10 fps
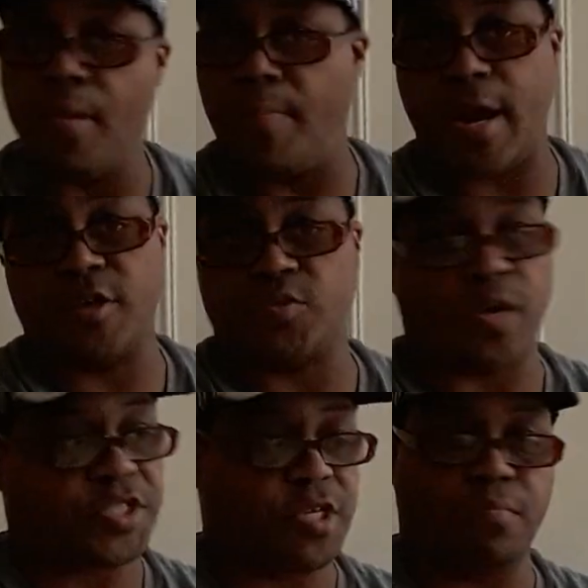embarrassed when
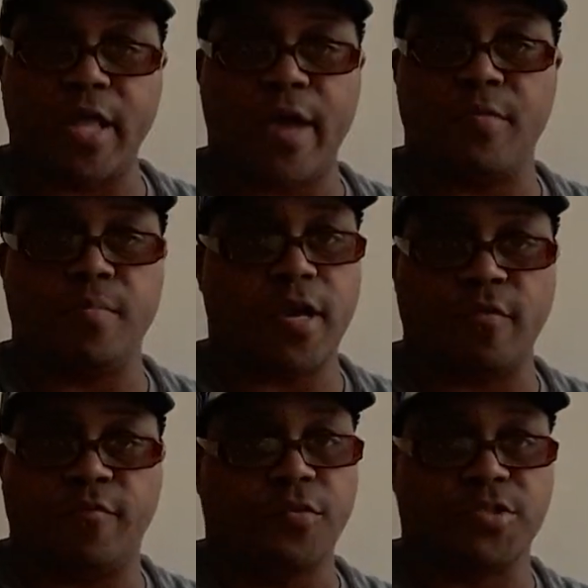I see black men
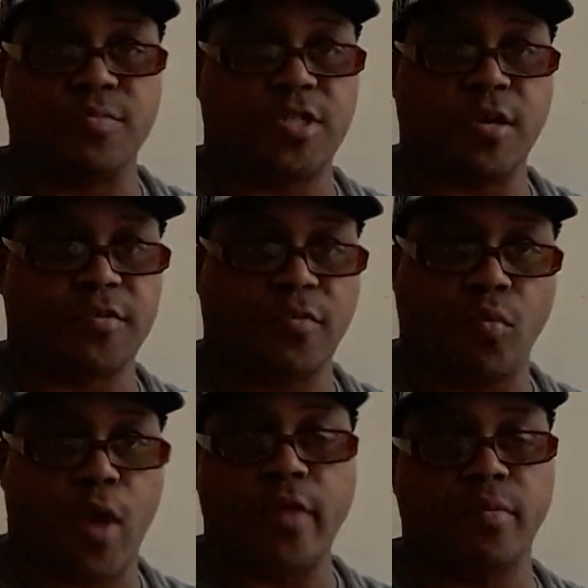making fools of themselves with
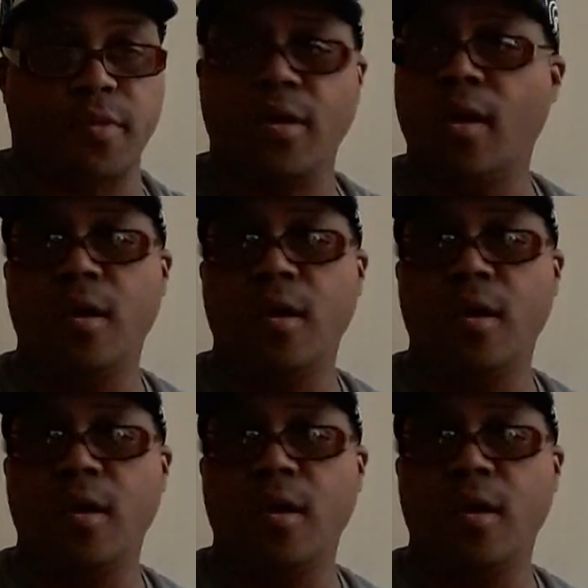white women.